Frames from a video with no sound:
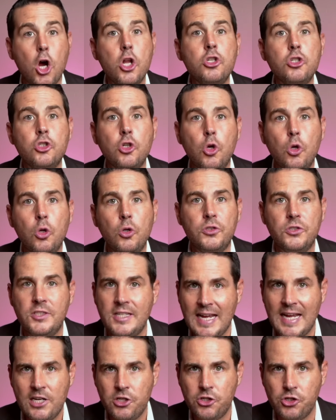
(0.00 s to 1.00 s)
untold
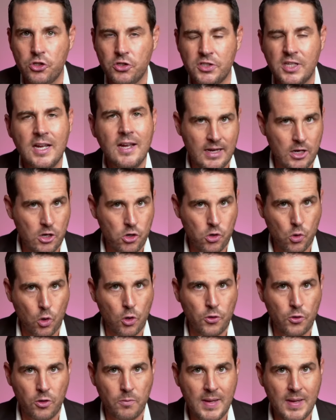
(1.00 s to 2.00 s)
dangers in
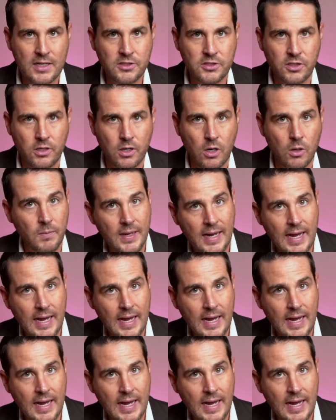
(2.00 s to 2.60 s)
northern Mexico,